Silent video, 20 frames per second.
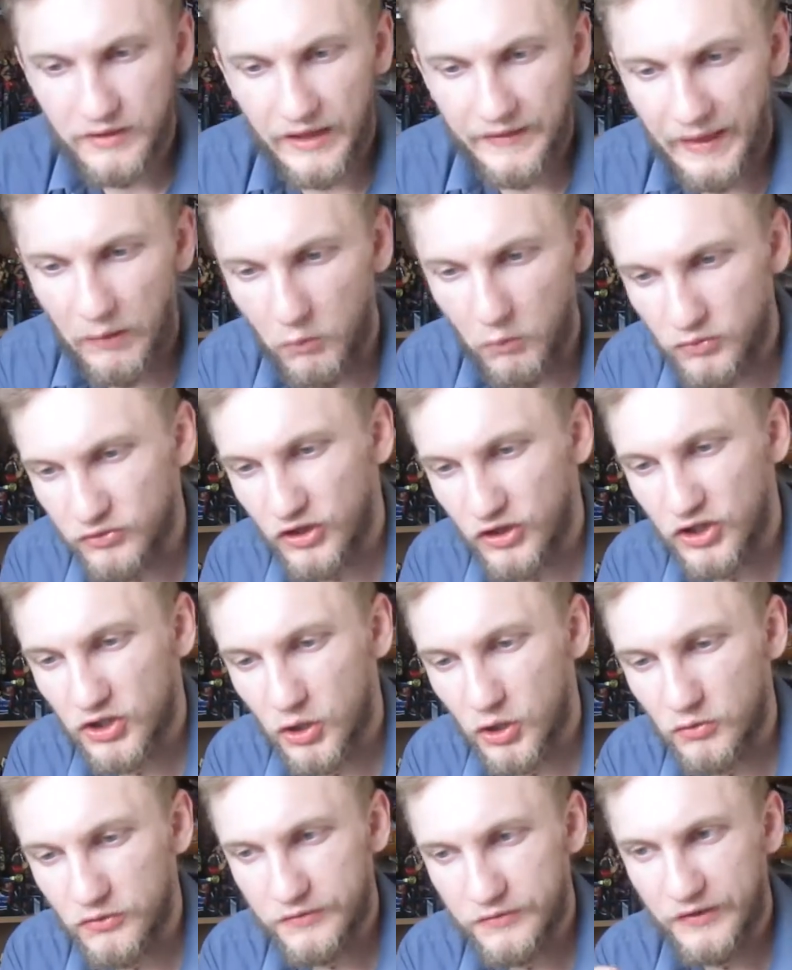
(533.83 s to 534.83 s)
Like that one's a
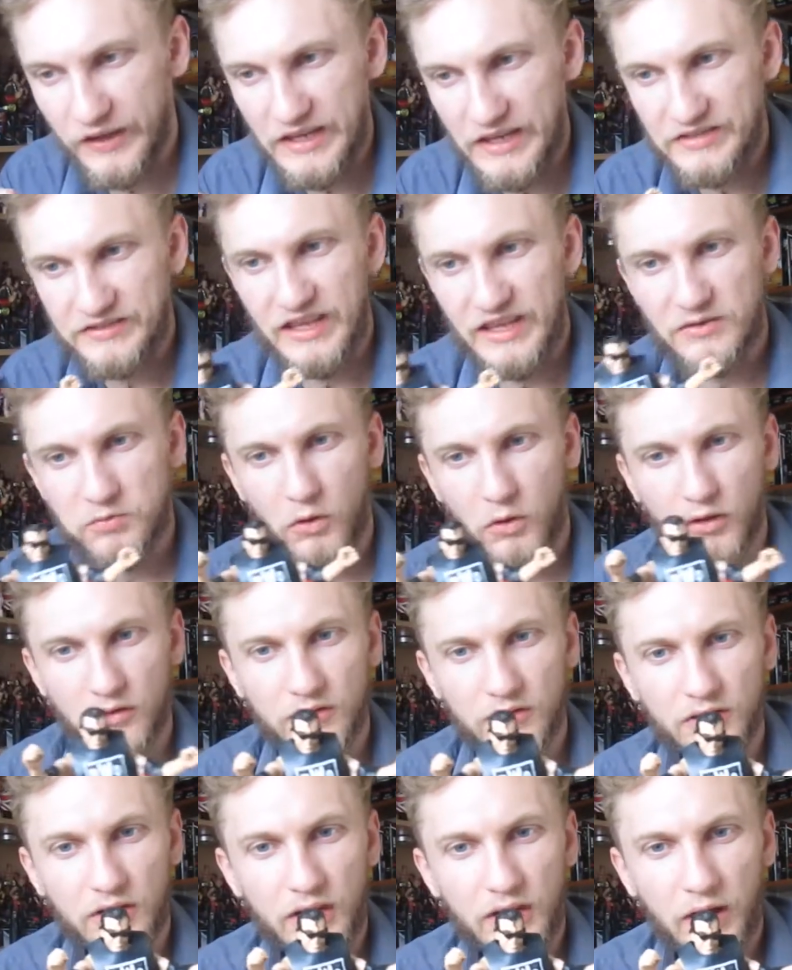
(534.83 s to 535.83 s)
closed fist. This
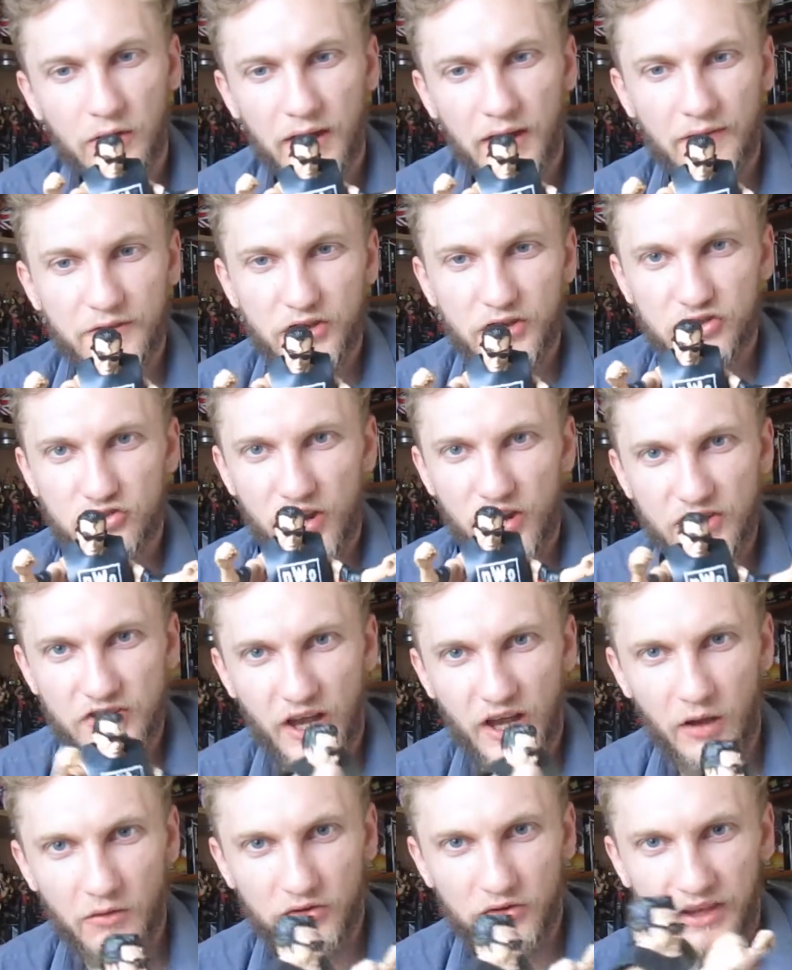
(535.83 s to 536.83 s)
one I'm gonna have to stretch
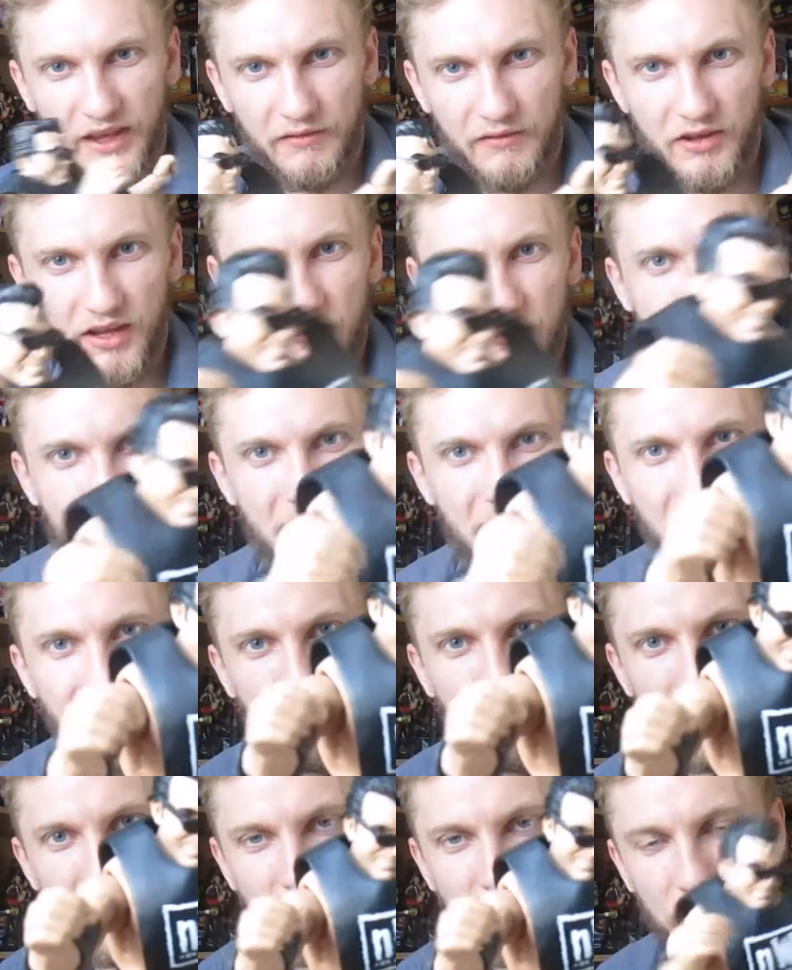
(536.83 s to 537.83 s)
out because they haven't even made
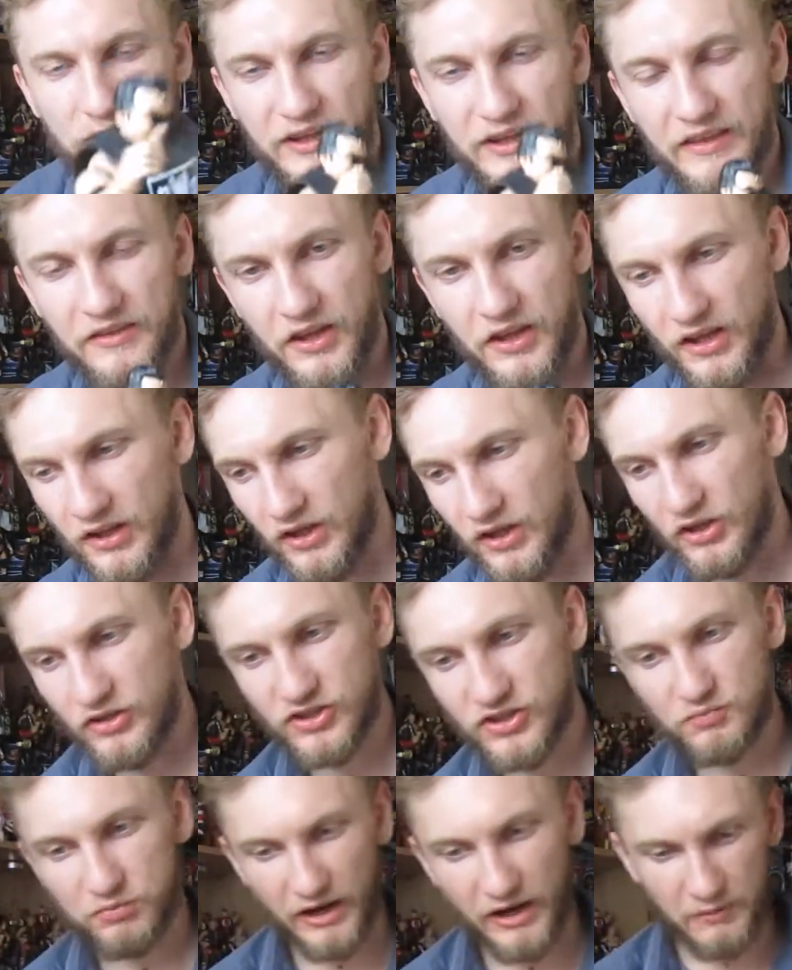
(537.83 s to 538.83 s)
that big enough to get the
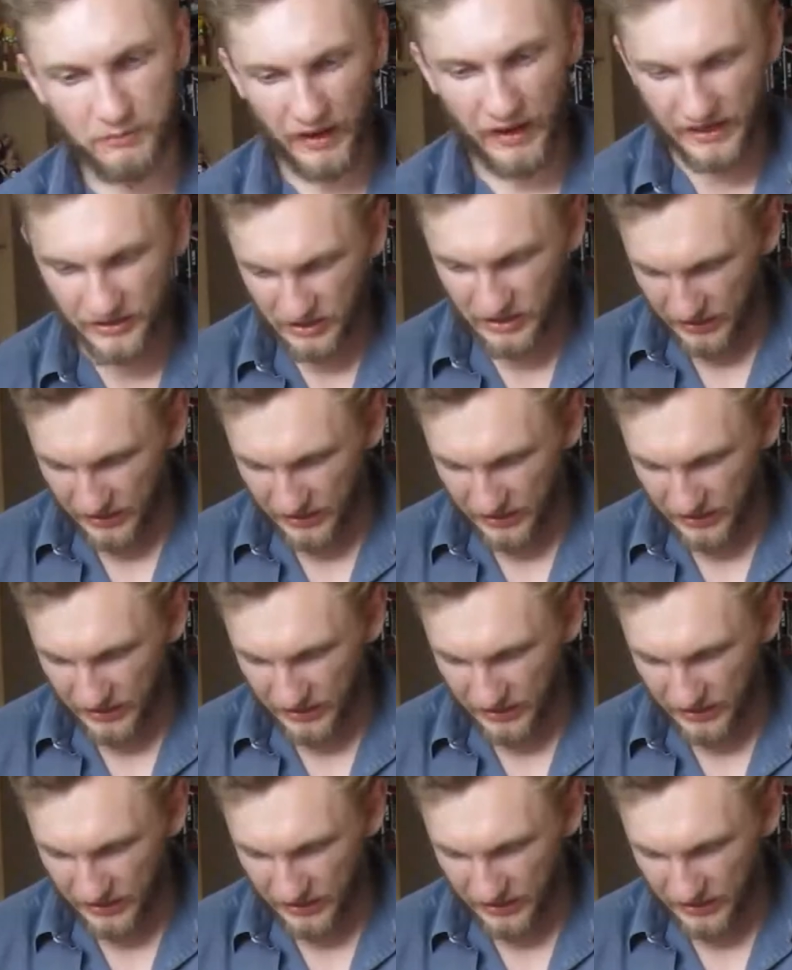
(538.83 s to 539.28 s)
spray paint